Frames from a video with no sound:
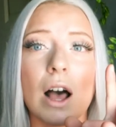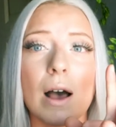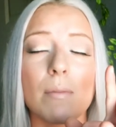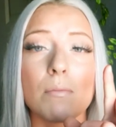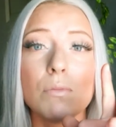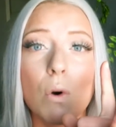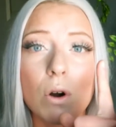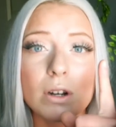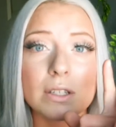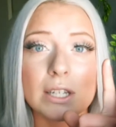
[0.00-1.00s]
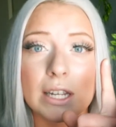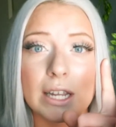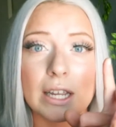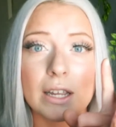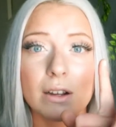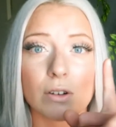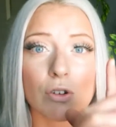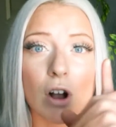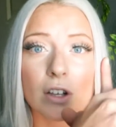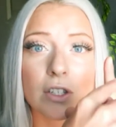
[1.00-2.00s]
more T
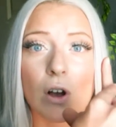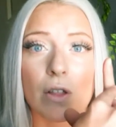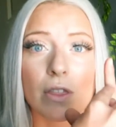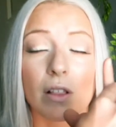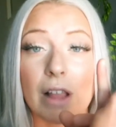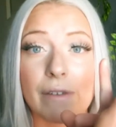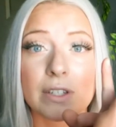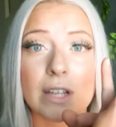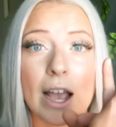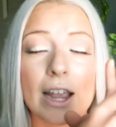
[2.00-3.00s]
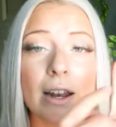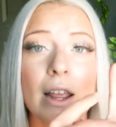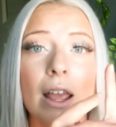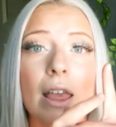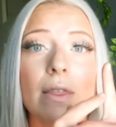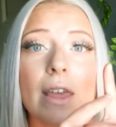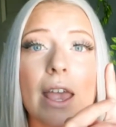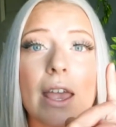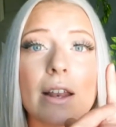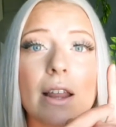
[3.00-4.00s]
crossed on the left side,
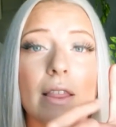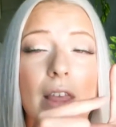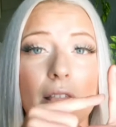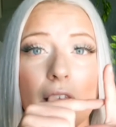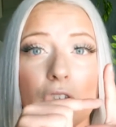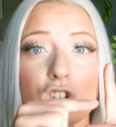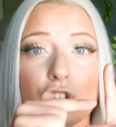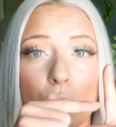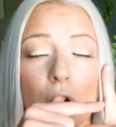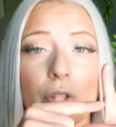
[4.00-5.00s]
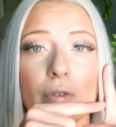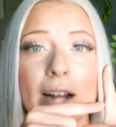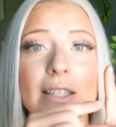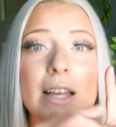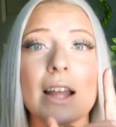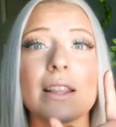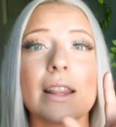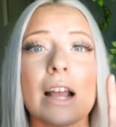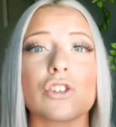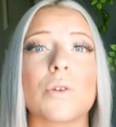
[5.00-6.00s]
and it's short on the right side, then
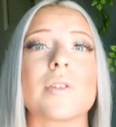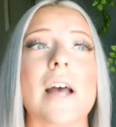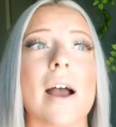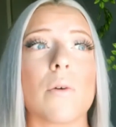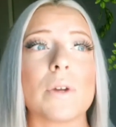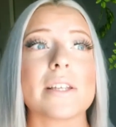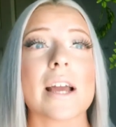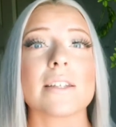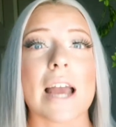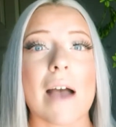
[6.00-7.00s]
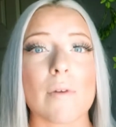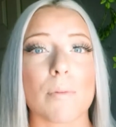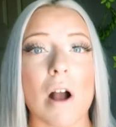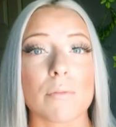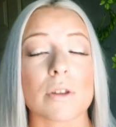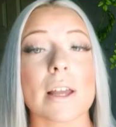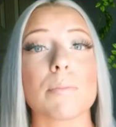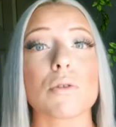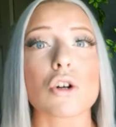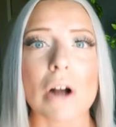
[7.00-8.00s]
that shows that we tend to have a problem with like
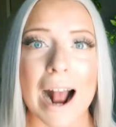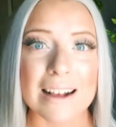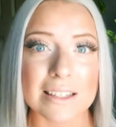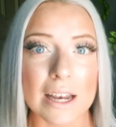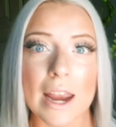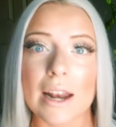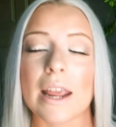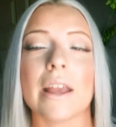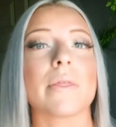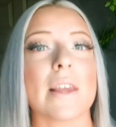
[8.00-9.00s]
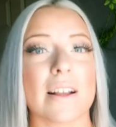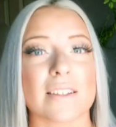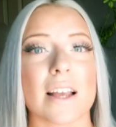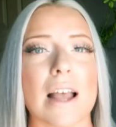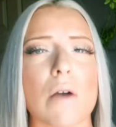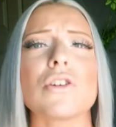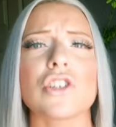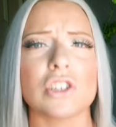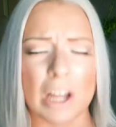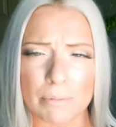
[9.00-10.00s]
procrastinating and things like that, which
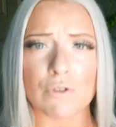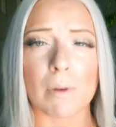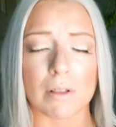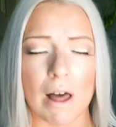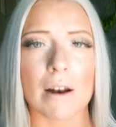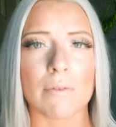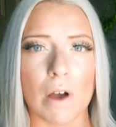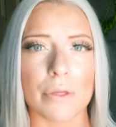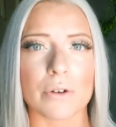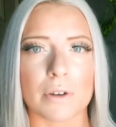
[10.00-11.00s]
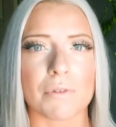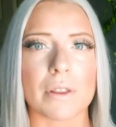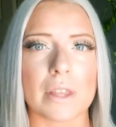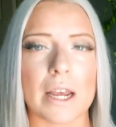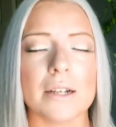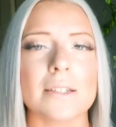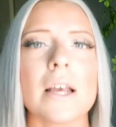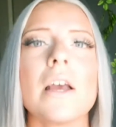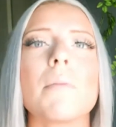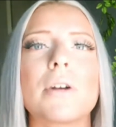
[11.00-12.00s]
stems from a lot of other different things,
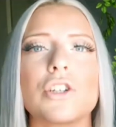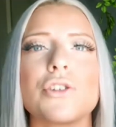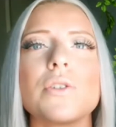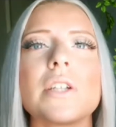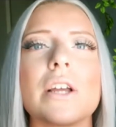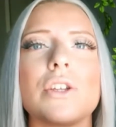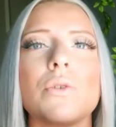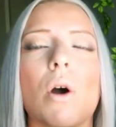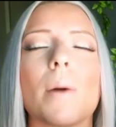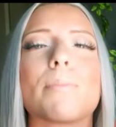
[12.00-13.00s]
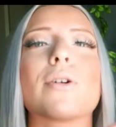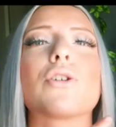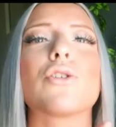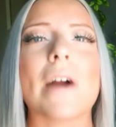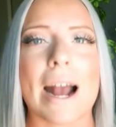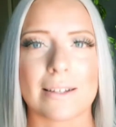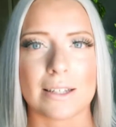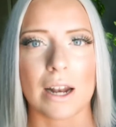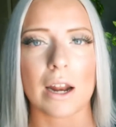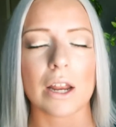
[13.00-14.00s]
but it shows that you are
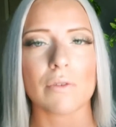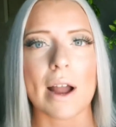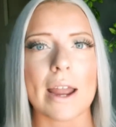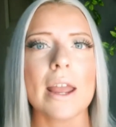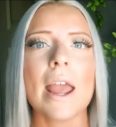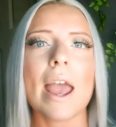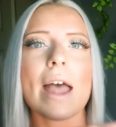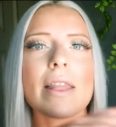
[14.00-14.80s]
procrastinating, right? And